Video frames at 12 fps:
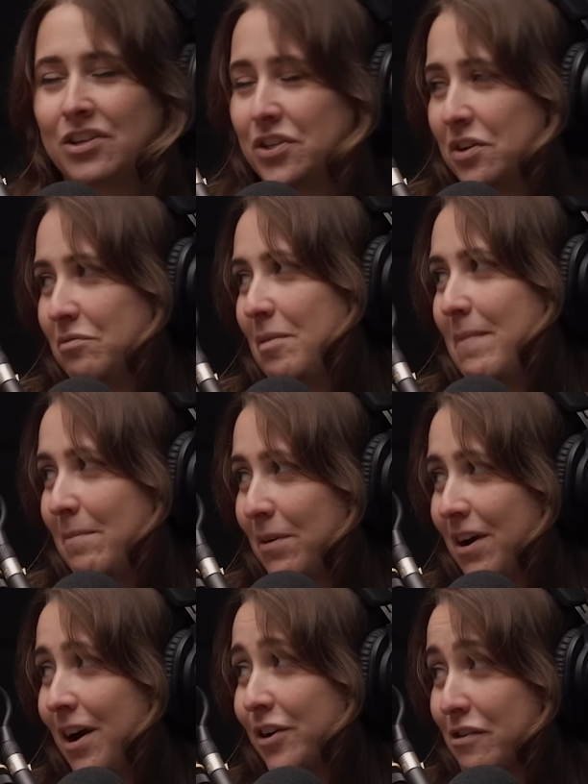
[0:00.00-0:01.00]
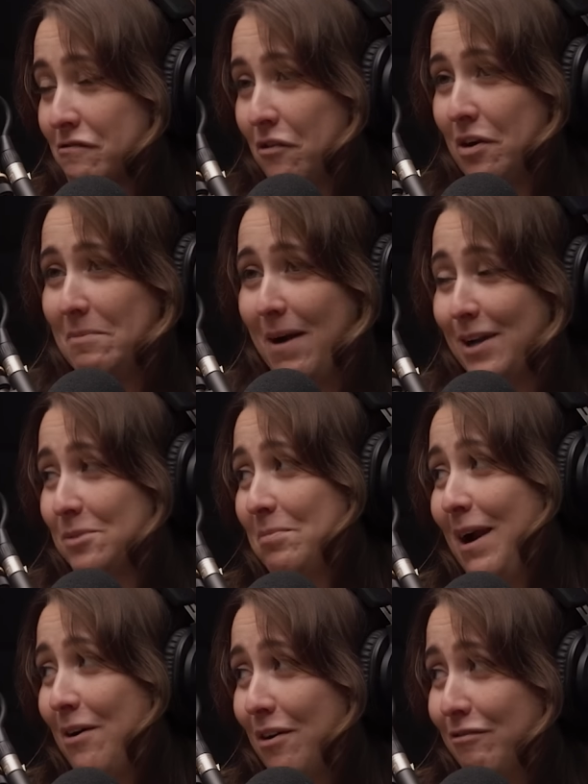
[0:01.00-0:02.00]
Also, remember, 140 miles
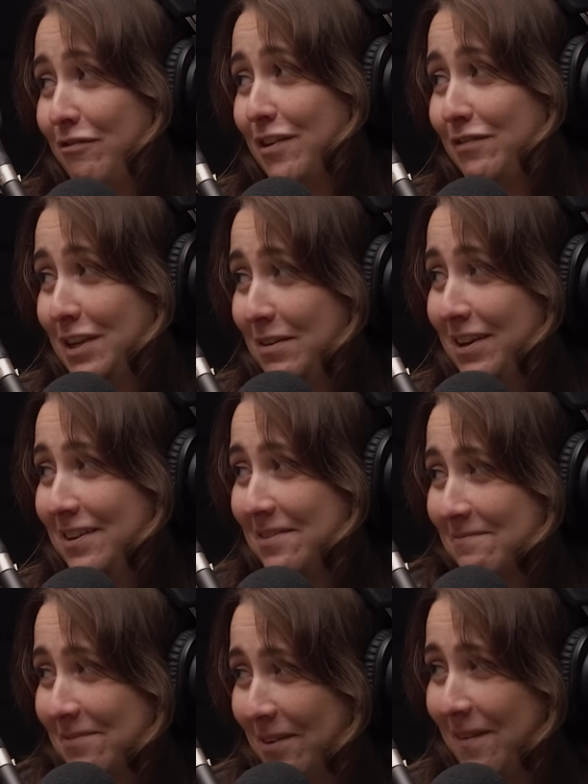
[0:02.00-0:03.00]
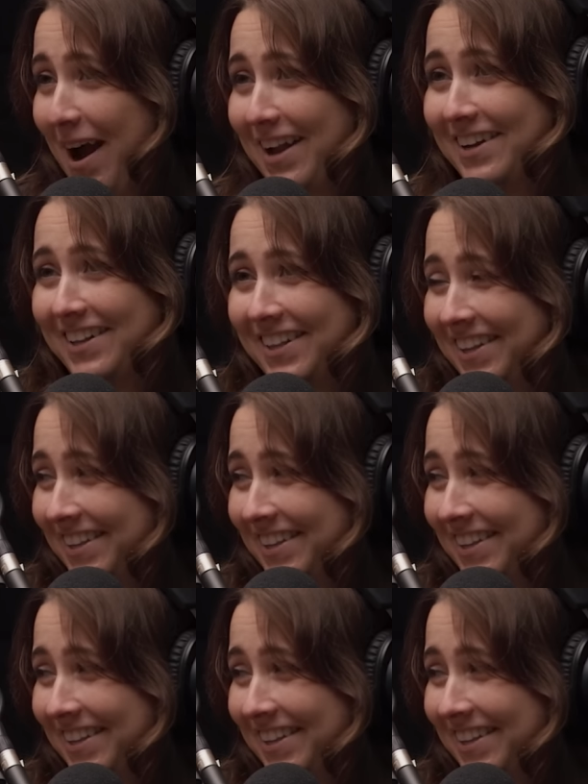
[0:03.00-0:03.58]
per hour and 50 per mile.